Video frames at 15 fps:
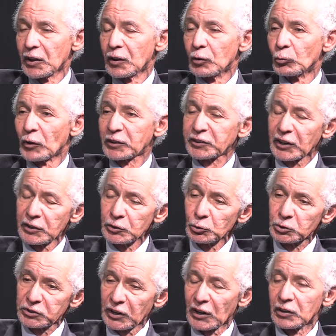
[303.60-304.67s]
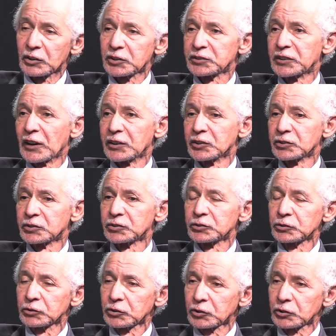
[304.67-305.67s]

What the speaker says: what can you tell us that is